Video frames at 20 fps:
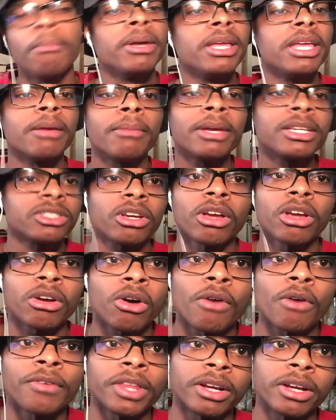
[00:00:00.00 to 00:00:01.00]
But yeah, make sure
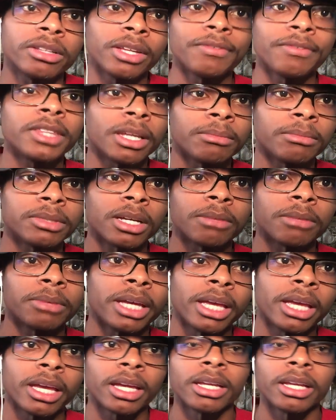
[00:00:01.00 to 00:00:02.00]
y'all go over there, leave a thumbs
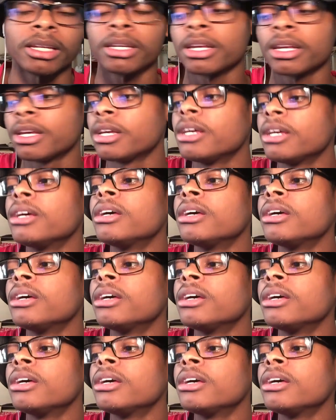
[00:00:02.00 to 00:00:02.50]
up, and